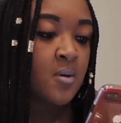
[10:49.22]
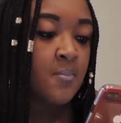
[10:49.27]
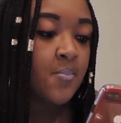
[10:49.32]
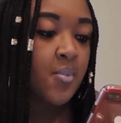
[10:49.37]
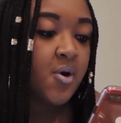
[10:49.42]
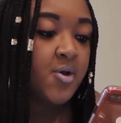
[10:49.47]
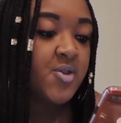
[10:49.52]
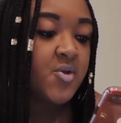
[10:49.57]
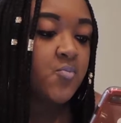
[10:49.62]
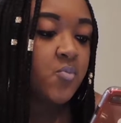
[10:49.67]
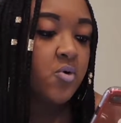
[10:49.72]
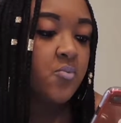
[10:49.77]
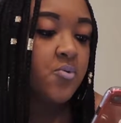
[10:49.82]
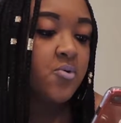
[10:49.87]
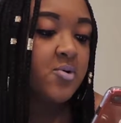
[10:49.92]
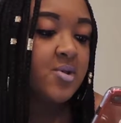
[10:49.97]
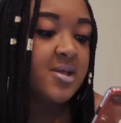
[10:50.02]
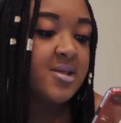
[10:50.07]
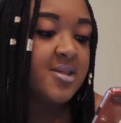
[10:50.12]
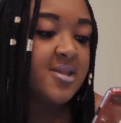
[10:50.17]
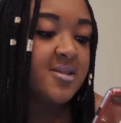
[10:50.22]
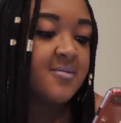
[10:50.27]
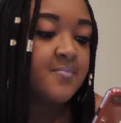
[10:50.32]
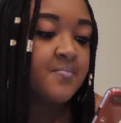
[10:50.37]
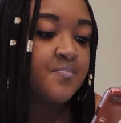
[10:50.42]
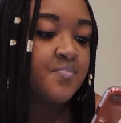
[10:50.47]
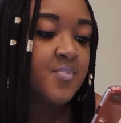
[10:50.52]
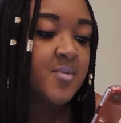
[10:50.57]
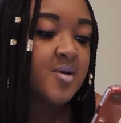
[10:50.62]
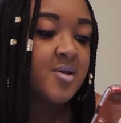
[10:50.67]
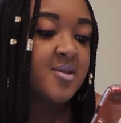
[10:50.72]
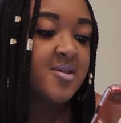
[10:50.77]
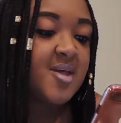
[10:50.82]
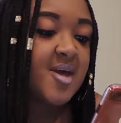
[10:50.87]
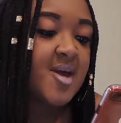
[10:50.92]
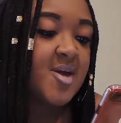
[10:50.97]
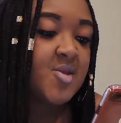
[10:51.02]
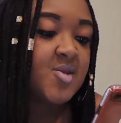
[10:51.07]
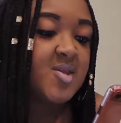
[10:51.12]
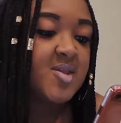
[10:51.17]
Baltimore police
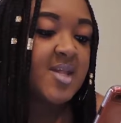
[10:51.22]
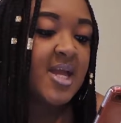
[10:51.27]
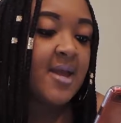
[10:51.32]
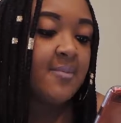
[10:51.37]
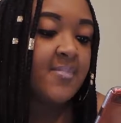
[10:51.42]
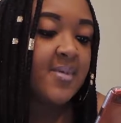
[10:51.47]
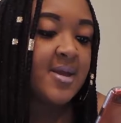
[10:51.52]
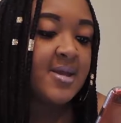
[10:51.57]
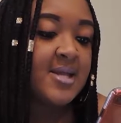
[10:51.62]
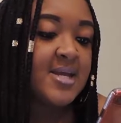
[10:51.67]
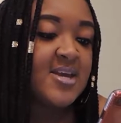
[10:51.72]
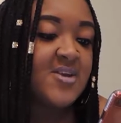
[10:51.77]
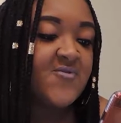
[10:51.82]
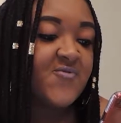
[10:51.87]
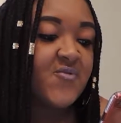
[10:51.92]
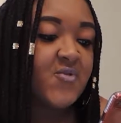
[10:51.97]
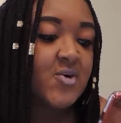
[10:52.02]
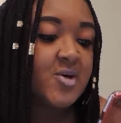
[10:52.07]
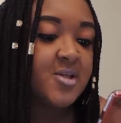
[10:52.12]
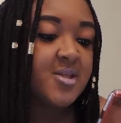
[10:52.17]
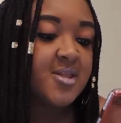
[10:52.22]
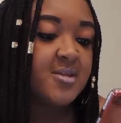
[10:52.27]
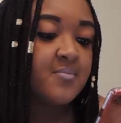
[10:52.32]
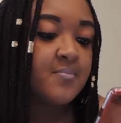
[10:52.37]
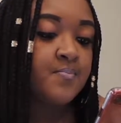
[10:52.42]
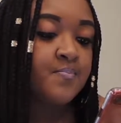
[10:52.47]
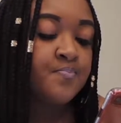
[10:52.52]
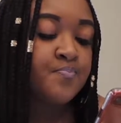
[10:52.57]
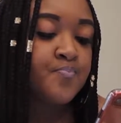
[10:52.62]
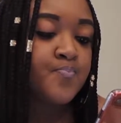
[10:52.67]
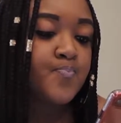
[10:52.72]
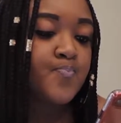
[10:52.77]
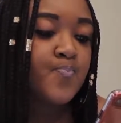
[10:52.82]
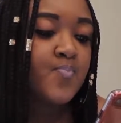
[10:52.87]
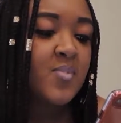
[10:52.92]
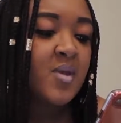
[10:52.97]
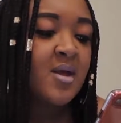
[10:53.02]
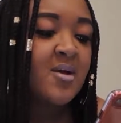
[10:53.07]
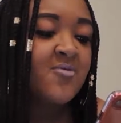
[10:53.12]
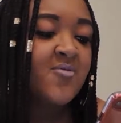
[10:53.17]
said in a statement he first
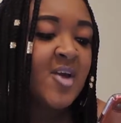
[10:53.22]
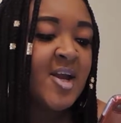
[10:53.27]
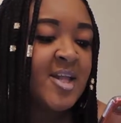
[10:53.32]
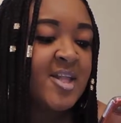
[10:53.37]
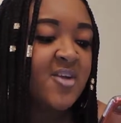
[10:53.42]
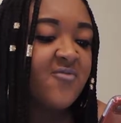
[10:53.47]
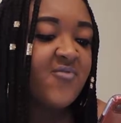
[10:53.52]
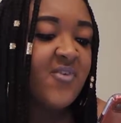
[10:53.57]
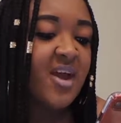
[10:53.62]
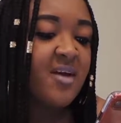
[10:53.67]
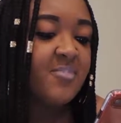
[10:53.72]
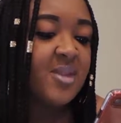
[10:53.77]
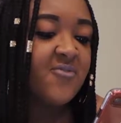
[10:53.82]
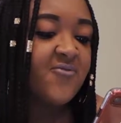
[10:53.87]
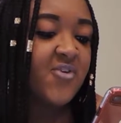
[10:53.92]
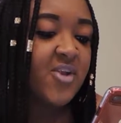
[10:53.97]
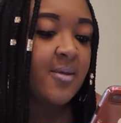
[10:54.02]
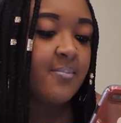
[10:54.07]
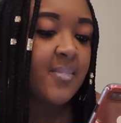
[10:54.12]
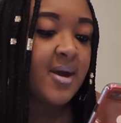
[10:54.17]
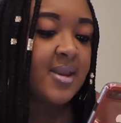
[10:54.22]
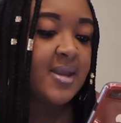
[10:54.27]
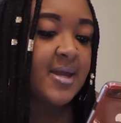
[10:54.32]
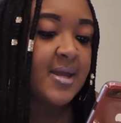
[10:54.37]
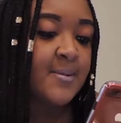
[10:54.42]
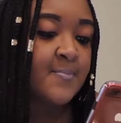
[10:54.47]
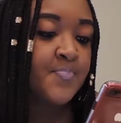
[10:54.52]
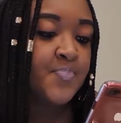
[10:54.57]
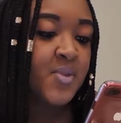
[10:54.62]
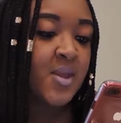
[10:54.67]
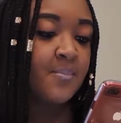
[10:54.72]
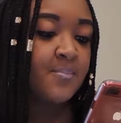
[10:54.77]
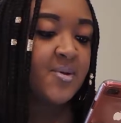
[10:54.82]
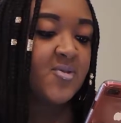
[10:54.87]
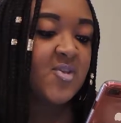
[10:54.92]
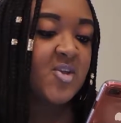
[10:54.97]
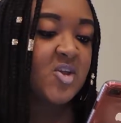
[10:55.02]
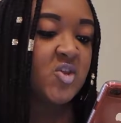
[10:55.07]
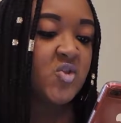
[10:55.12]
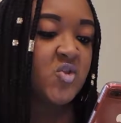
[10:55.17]
thanked the family for the money,
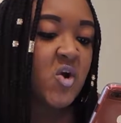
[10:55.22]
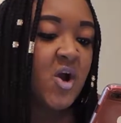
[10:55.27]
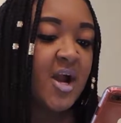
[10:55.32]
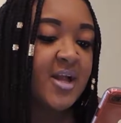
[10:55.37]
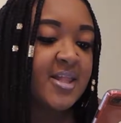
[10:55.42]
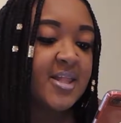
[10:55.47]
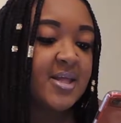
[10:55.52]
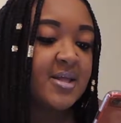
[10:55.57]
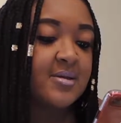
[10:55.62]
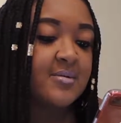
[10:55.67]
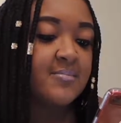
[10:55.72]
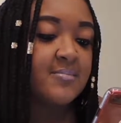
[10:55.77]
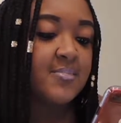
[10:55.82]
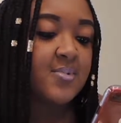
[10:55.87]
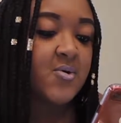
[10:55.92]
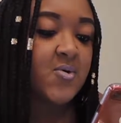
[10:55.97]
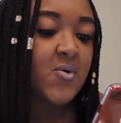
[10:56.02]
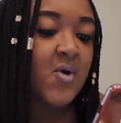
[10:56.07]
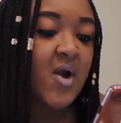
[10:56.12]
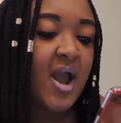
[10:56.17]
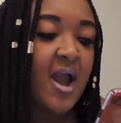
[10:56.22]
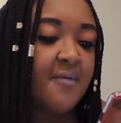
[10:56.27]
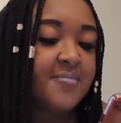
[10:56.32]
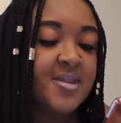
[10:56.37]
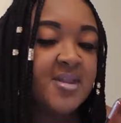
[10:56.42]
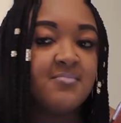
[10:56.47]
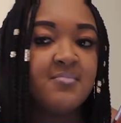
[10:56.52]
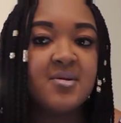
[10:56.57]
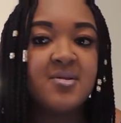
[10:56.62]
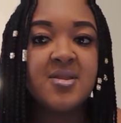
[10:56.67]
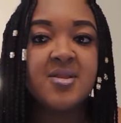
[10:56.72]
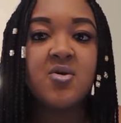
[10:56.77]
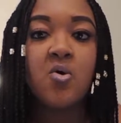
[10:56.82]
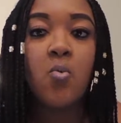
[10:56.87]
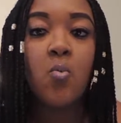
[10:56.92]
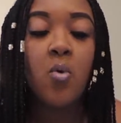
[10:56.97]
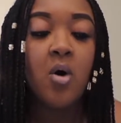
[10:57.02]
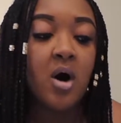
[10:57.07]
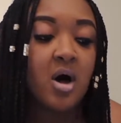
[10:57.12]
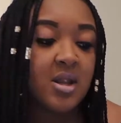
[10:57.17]
but then tried to grab Smith's
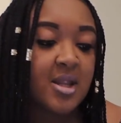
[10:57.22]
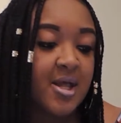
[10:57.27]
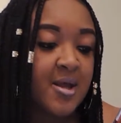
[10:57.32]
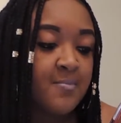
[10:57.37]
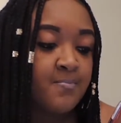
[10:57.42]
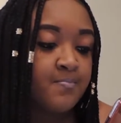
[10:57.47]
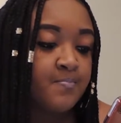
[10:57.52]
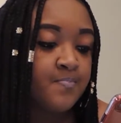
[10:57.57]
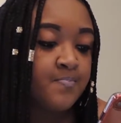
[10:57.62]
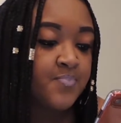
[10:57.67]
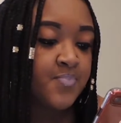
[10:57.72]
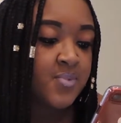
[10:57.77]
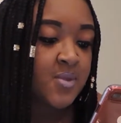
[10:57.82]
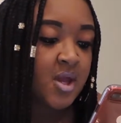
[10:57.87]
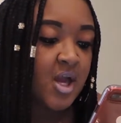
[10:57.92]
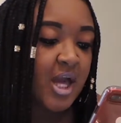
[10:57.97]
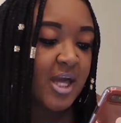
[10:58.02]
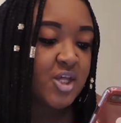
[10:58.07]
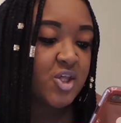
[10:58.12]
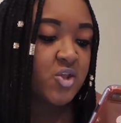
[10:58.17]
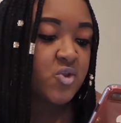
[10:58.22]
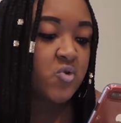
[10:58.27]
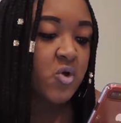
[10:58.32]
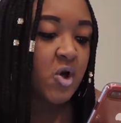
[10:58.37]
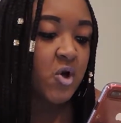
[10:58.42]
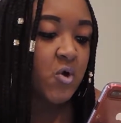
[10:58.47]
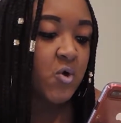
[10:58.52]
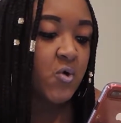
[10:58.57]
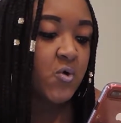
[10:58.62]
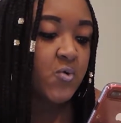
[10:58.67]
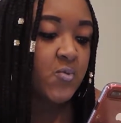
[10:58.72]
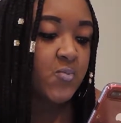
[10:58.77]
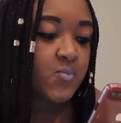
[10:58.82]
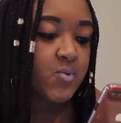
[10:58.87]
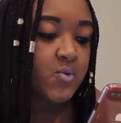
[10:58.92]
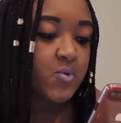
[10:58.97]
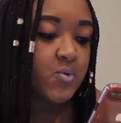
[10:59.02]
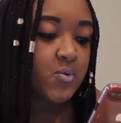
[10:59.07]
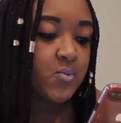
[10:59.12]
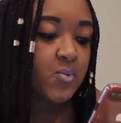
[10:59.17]
wallet A struggle
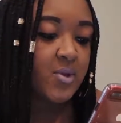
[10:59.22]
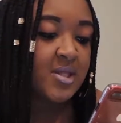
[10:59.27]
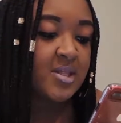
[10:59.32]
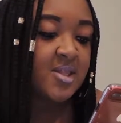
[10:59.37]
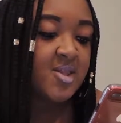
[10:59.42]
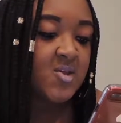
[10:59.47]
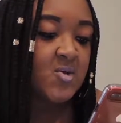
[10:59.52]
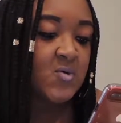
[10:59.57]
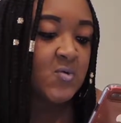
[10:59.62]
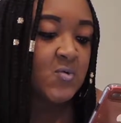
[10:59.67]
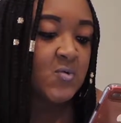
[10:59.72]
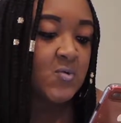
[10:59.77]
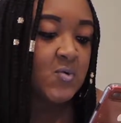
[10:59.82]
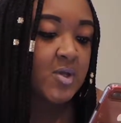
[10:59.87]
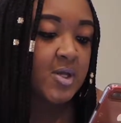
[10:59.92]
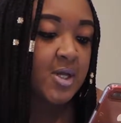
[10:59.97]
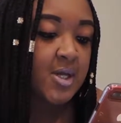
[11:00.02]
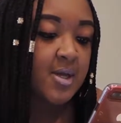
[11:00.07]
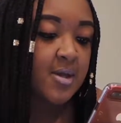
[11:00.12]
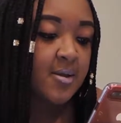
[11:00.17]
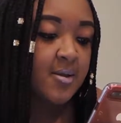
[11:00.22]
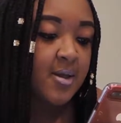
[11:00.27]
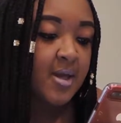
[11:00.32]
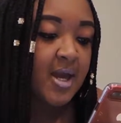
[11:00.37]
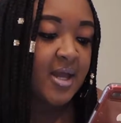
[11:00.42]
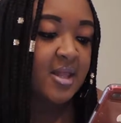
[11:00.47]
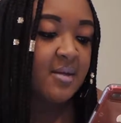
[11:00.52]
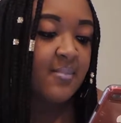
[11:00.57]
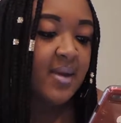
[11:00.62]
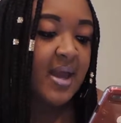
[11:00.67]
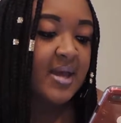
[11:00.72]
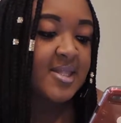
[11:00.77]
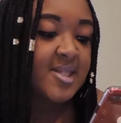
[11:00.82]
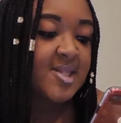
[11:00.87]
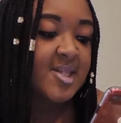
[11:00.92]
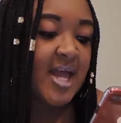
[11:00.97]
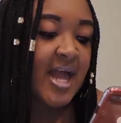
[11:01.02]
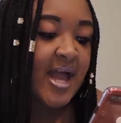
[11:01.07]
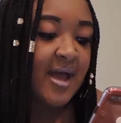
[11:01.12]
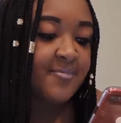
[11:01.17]
ensued, and the man
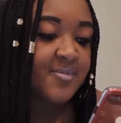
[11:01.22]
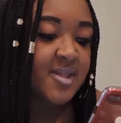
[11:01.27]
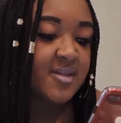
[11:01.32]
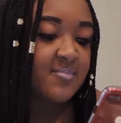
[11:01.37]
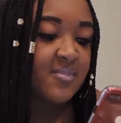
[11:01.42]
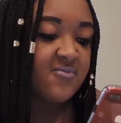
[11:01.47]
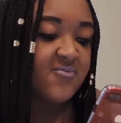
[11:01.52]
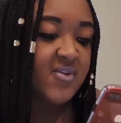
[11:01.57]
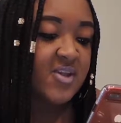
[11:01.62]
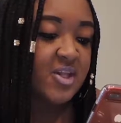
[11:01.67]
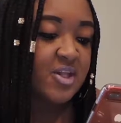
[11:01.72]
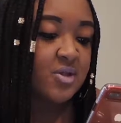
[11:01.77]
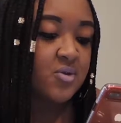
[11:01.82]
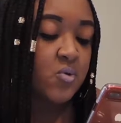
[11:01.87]
stabbed Smith in